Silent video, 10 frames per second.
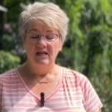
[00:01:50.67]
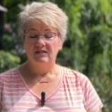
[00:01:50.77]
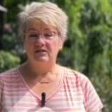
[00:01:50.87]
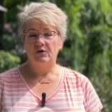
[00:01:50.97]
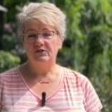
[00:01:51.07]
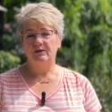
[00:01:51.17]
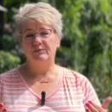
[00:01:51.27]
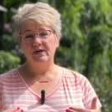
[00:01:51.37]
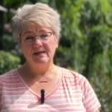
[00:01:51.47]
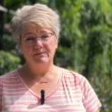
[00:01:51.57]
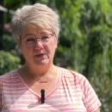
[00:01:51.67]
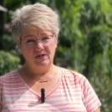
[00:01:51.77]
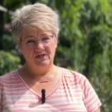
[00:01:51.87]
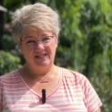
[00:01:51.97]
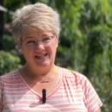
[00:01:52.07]
So to bring
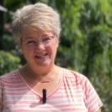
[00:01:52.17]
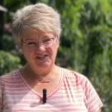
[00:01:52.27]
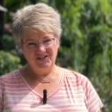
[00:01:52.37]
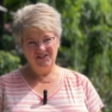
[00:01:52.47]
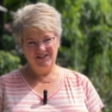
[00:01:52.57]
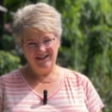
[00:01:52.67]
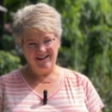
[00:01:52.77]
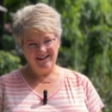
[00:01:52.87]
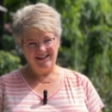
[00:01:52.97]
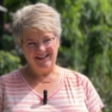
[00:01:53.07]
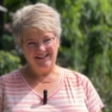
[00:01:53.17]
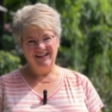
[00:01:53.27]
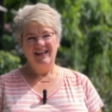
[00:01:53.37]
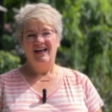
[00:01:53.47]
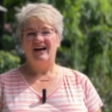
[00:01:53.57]
birds into your garden,
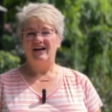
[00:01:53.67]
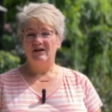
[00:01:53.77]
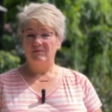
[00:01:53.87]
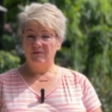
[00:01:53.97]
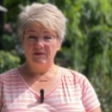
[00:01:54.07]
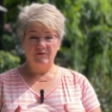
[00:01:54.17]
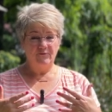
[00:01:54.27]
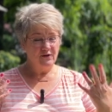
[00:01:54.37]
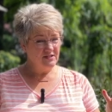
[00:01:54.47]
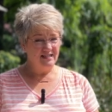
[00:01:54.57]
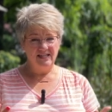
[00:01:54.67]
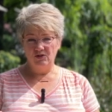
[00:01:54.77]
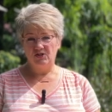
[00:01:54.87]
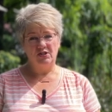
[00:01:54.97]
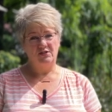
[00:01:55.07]
uh, the first thing
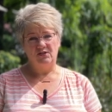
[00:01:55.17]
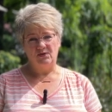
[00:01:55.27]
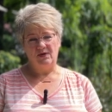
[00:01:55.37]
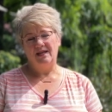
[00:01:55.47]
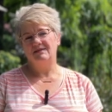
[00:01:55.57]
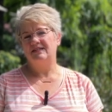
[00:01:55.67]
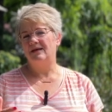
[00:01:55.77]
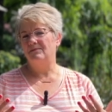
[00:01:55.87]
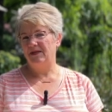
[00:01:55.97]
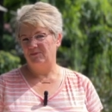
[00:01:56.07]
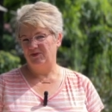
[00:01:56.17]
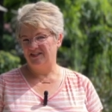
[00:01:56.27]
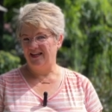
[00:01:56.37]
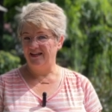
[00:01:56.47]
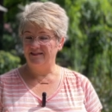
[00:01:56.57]
you should do, and some people
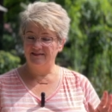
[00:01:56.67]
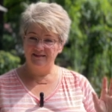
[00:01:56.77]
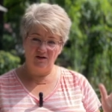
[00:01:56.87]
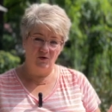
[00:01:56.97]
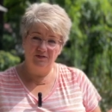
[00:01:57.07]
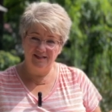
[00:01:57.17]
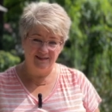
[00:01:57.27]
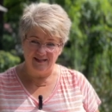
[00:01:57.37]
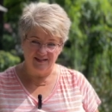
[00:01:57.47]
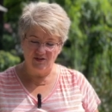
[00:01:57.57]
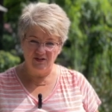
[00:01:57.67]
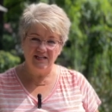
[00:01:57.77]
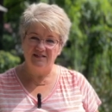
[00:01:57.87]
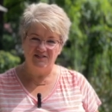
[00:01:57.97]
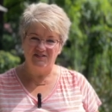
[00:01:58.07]
say the only thing you
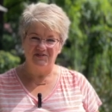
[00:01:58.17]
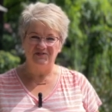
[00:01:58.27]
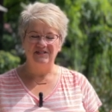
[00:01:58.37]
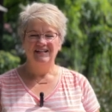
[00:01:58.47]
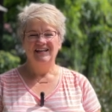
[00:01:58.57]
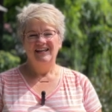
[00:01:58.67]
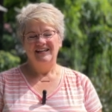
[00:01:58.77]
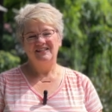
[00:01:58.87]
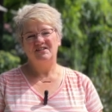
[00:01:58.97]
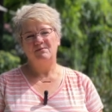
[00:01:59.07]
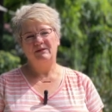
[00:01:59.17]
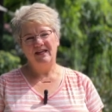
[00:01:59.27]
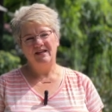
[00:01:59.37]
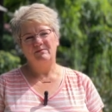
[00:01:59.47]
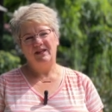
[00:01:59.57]
need to do, is to
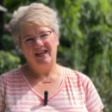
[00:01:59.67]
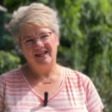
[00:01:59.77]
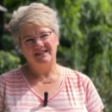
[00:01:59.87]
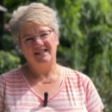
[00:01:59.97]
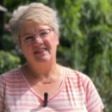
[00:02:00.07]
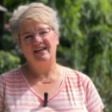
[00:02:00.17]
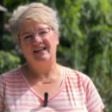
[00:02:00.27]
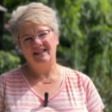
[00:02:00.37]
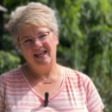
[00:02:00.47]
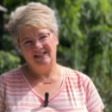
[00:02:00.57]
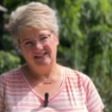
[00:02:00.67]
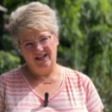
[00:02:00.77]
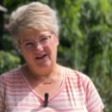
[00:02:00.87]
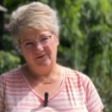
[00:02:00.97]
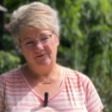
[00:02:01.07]
plant plants that they
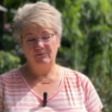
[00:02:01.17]
love,